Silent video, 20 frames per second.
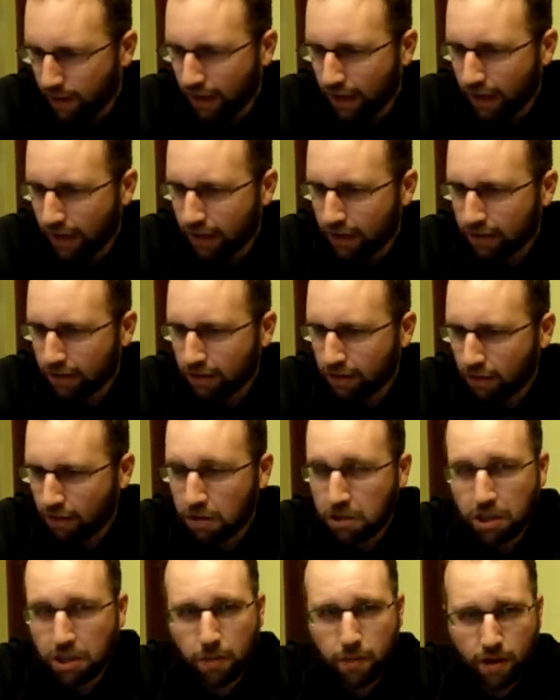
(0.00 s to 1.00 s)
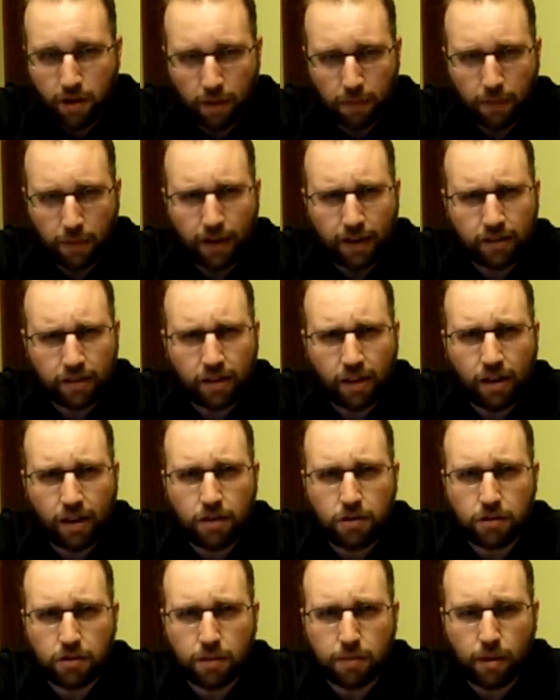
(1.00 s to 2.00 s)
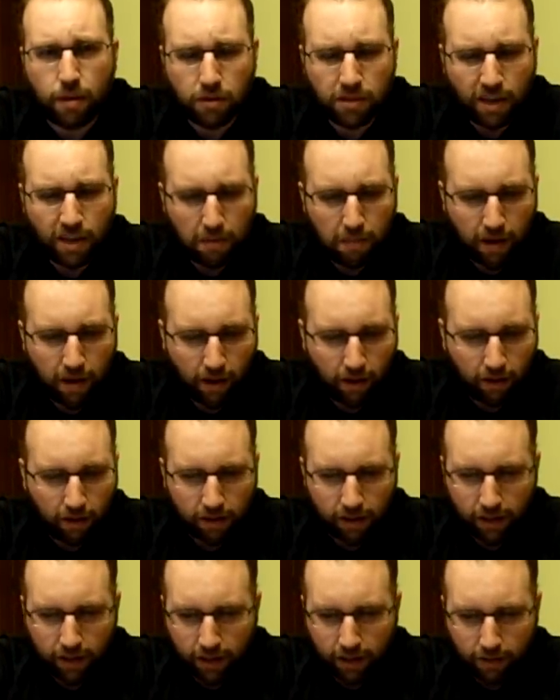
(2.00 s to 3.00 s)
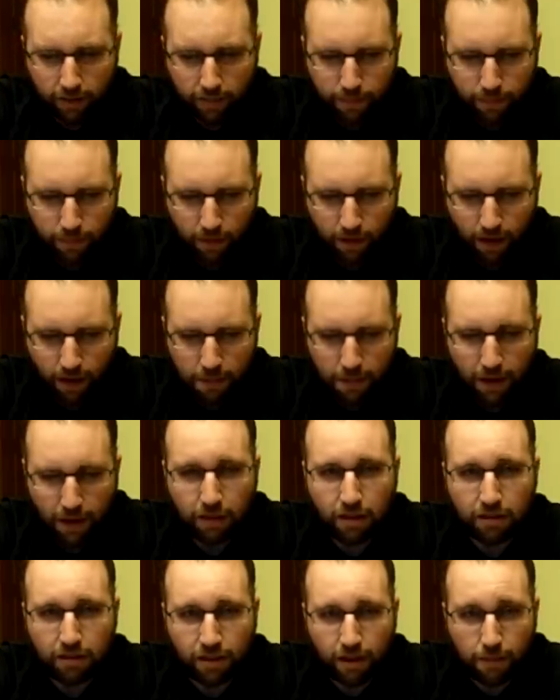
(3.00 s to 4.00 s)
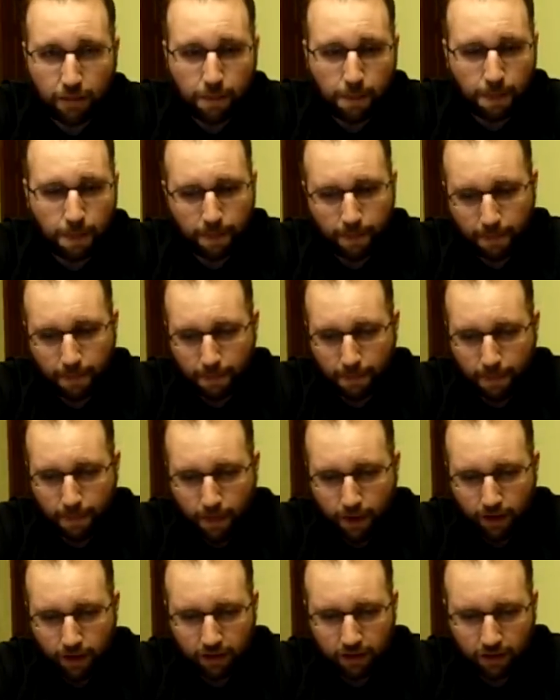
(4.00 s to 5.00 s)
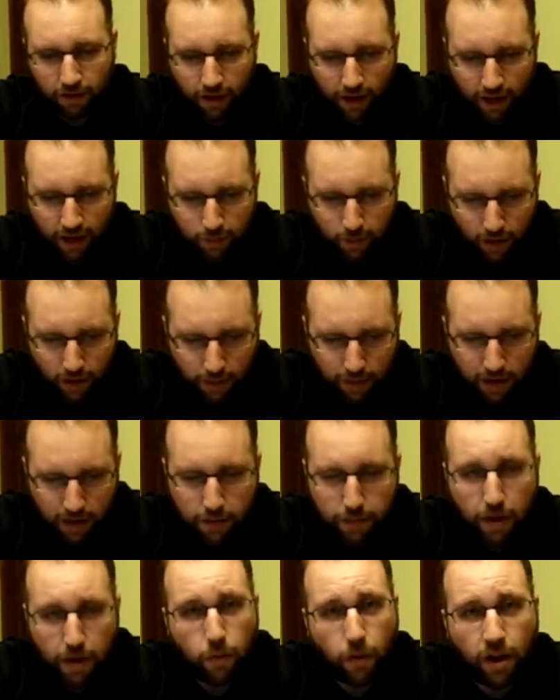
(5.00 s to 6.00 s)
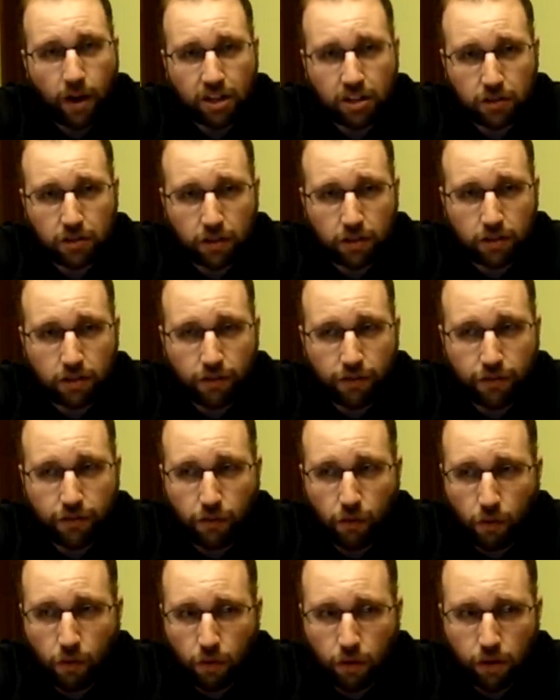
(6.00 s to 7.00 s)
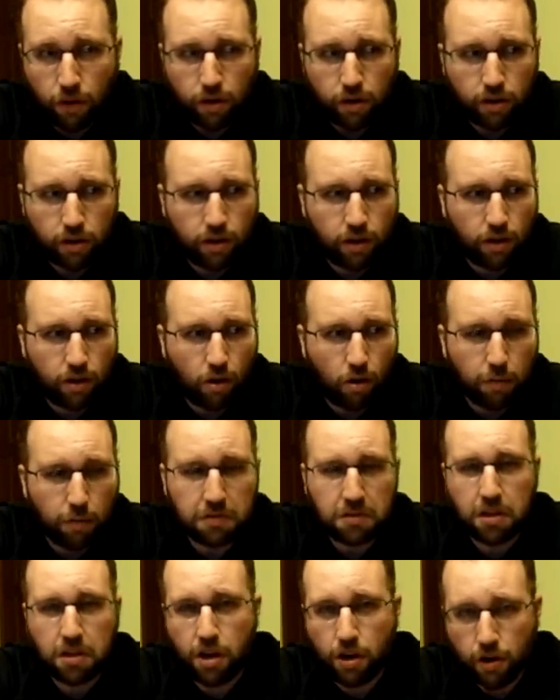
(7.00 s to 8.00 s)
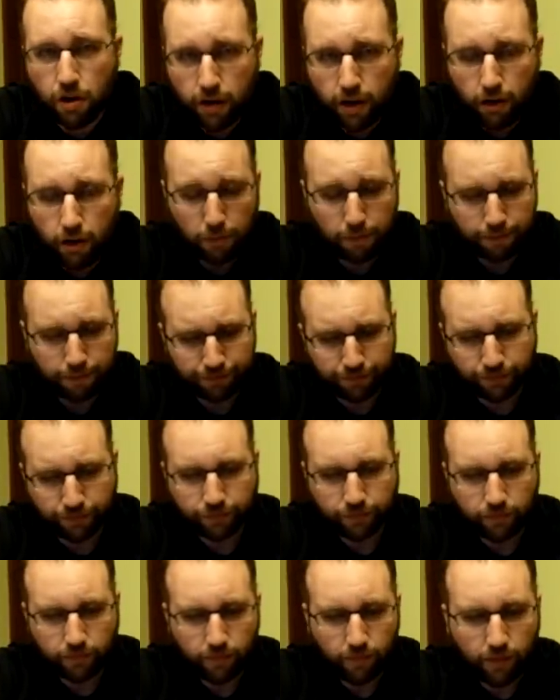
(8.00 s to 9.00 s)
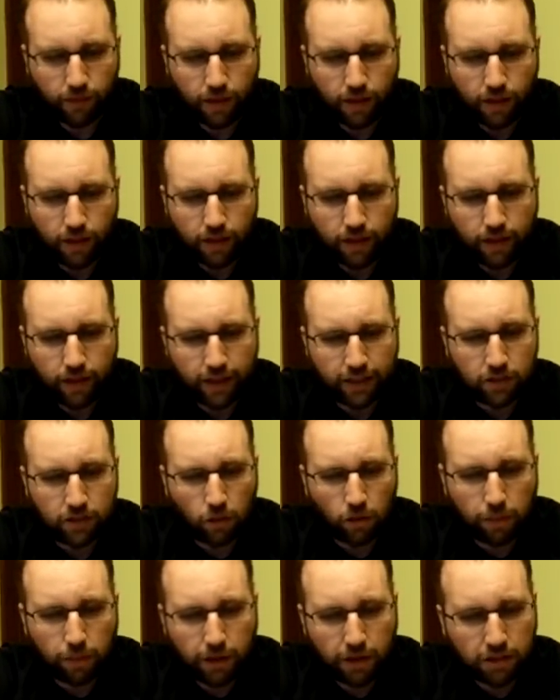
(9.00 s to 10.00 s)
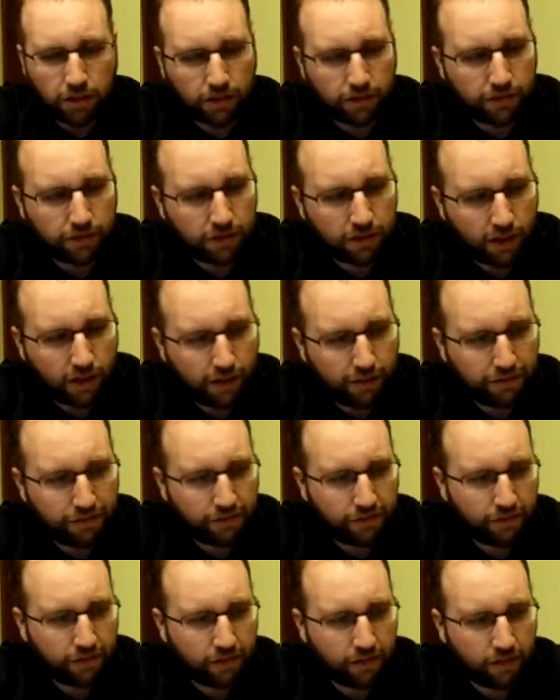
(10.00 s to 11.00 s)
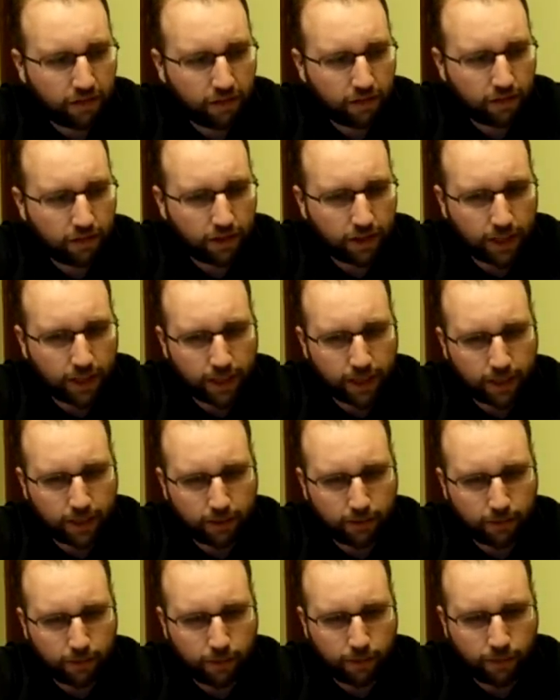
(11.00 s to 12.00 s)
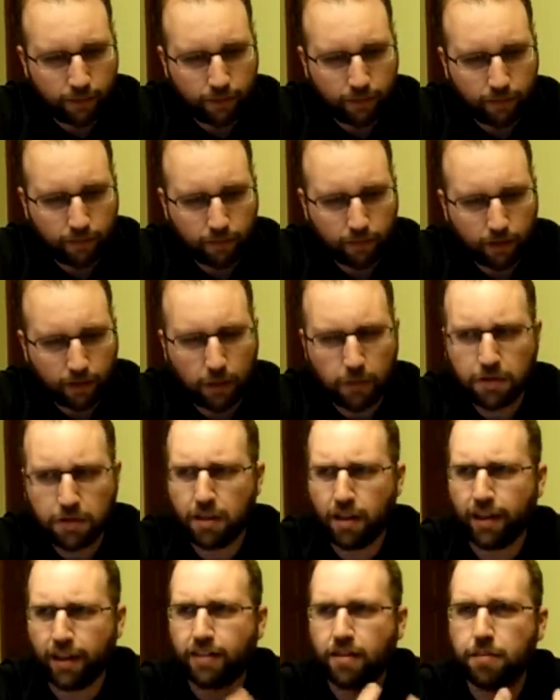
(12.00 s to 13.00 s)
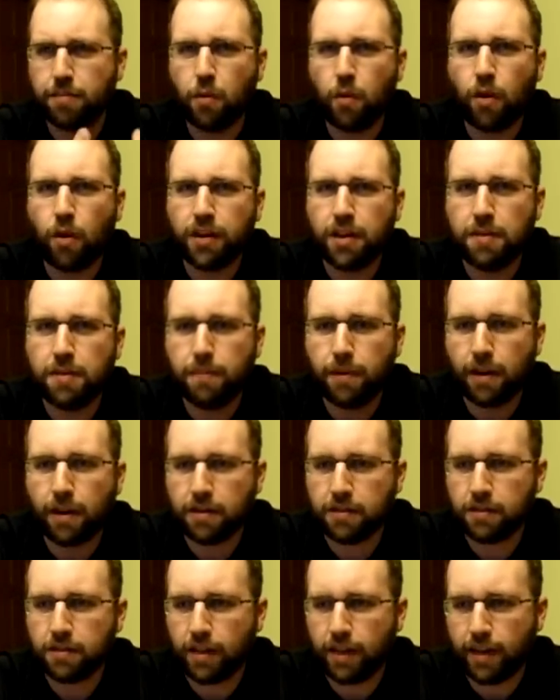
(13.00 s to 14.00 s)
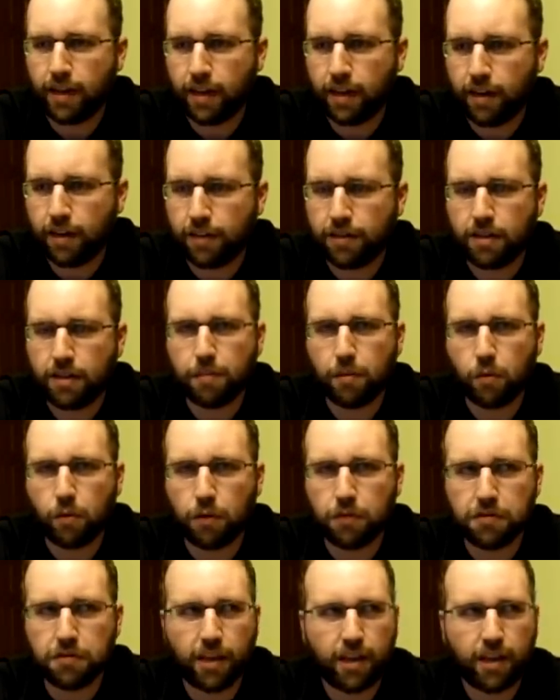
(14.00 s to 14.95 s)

Uh, so to cheer me up, I decided to do some Motown mail. Um, I picked this up. This has been on my eBay watch list for almost a year now. I sold a bunch of stuff um, I went to the, like the Milwaukee Bucks and Timberwolves